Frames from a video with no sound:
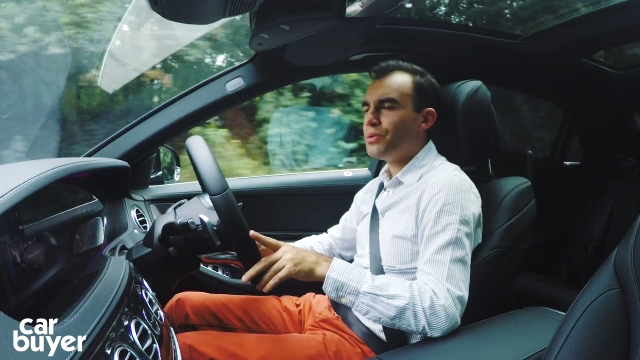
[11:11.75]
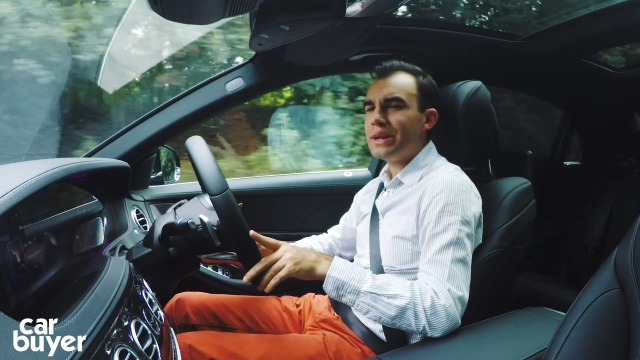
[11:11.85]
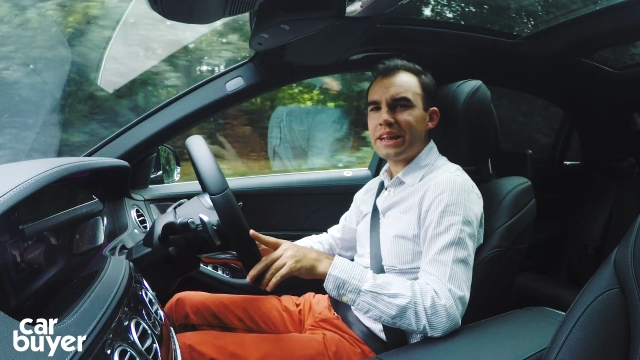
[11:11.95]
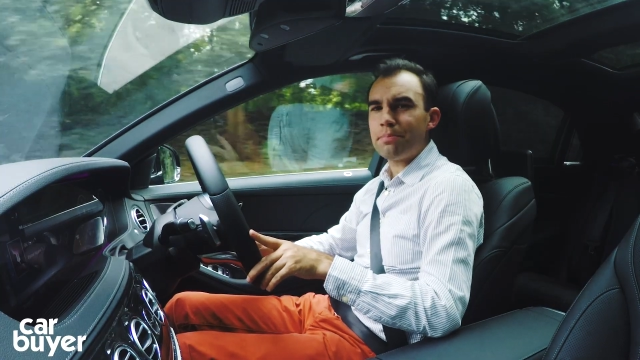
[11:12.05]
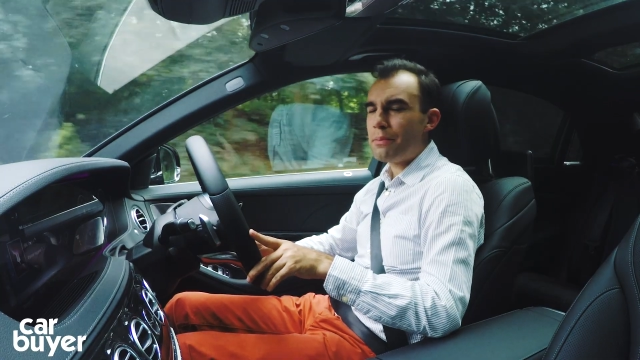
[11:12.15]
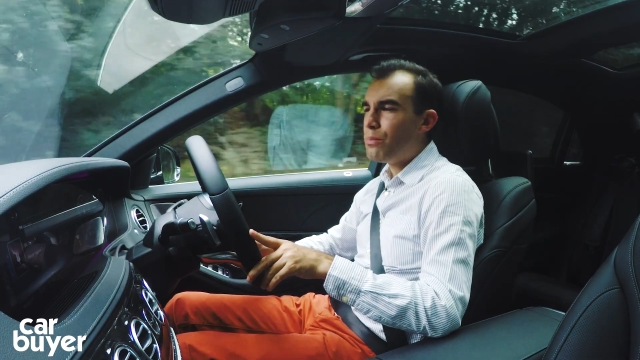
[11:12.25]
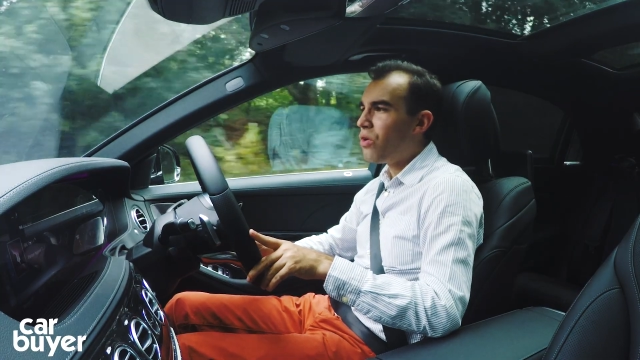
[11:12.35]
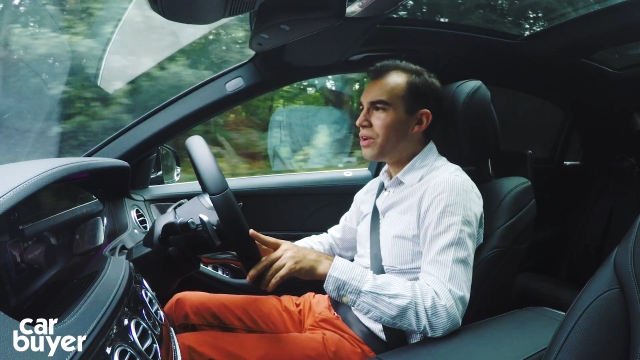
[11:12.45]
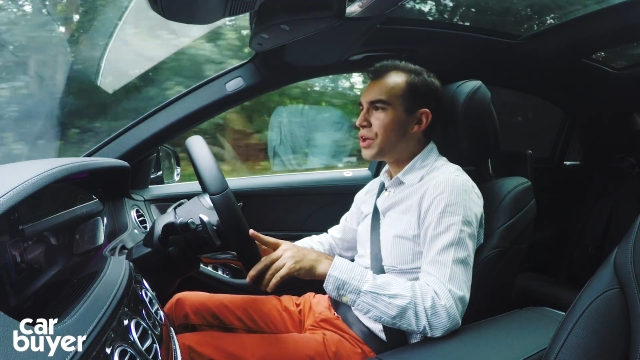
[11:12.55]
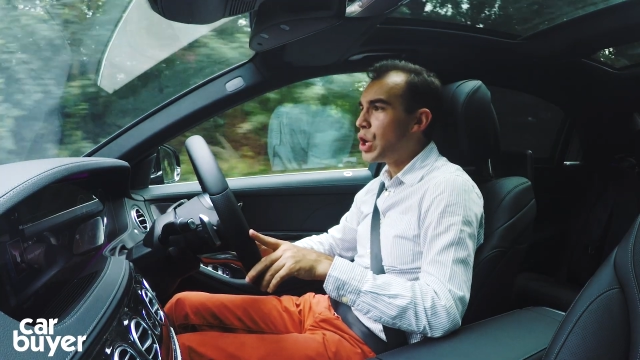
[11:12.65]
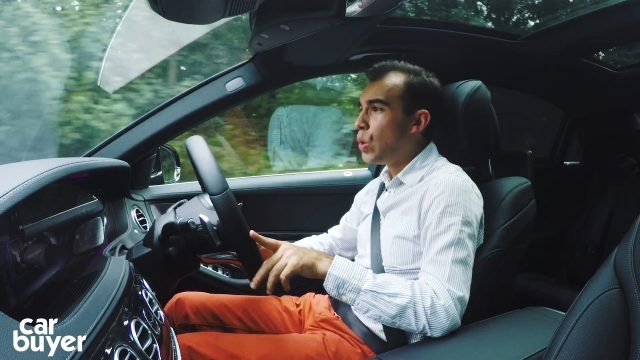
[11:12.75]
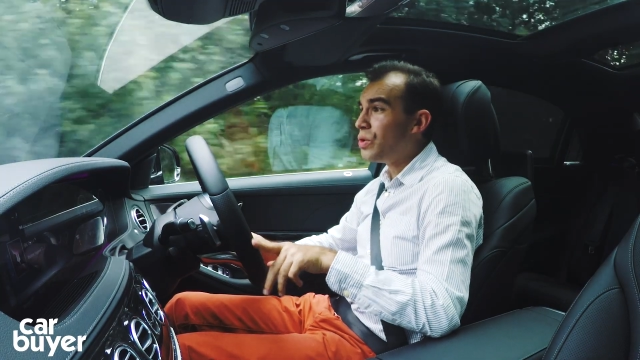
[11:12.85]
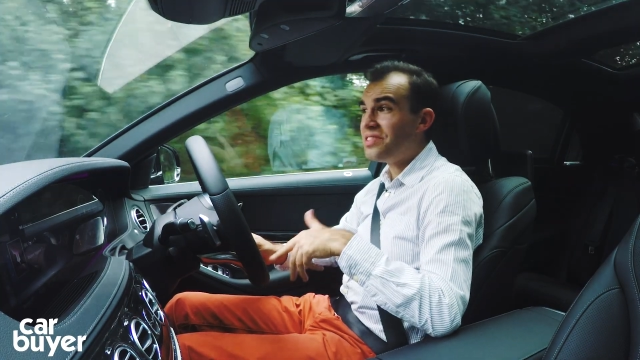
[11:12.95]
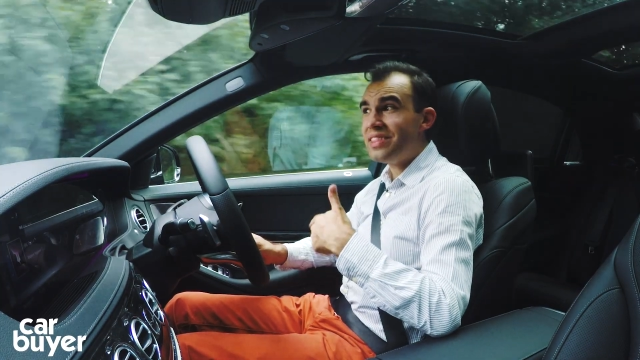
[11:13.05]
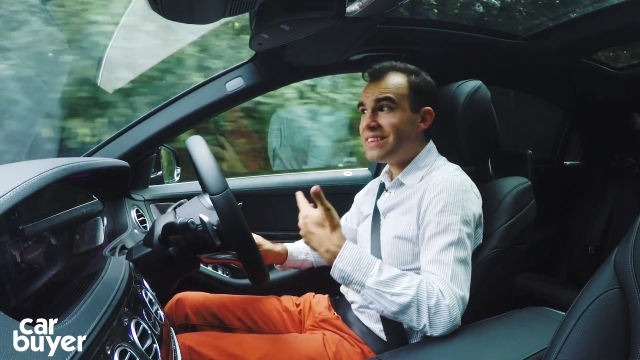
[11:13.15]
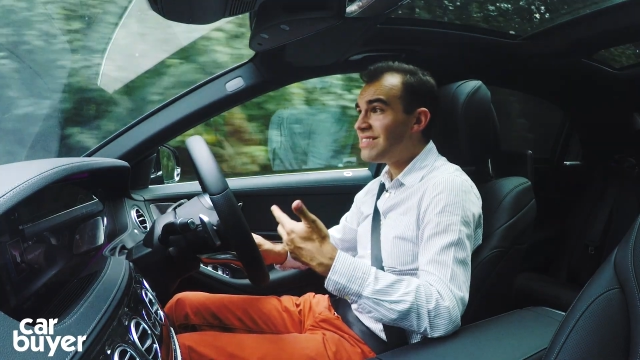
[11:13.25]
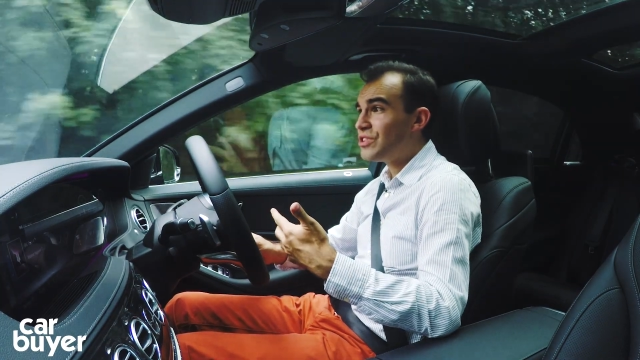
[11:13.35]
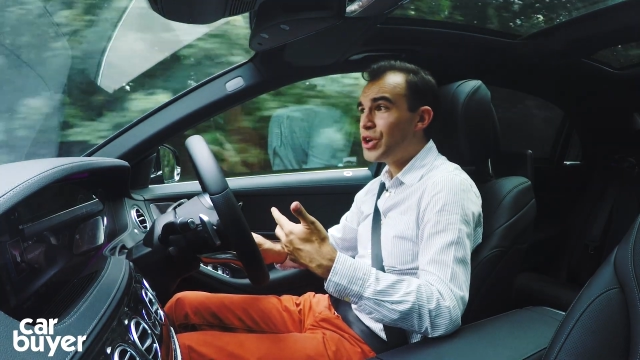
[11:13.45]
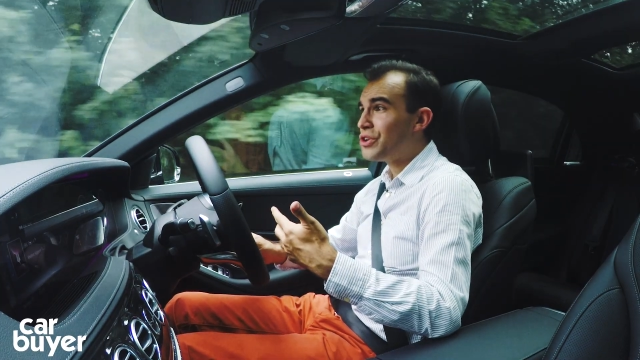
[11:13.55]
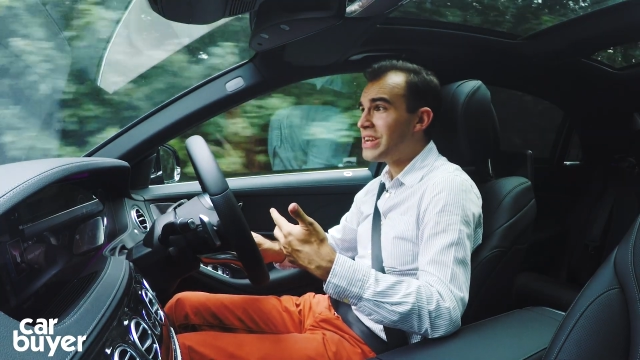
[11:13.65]
you a little bit more in the corners, this
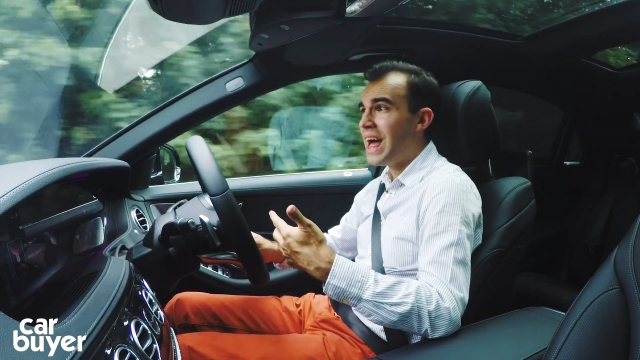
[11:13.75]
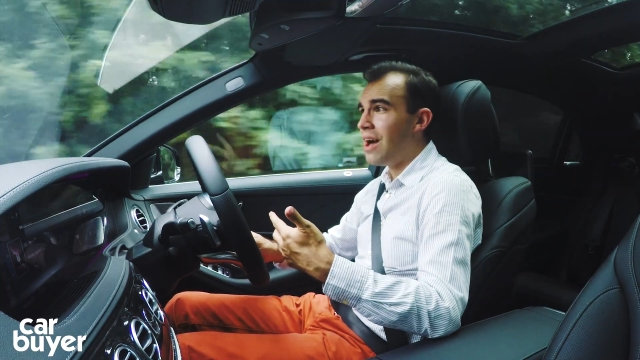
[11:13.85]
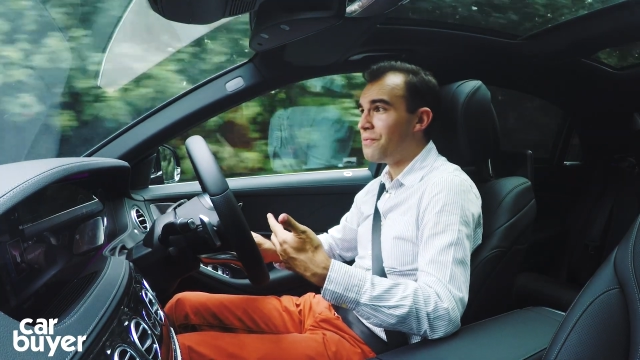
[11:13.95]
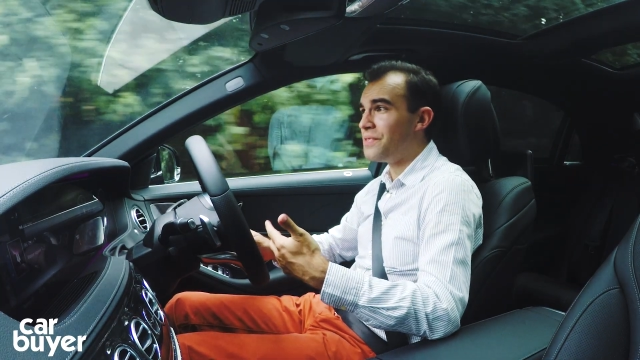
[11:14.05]
is good enough.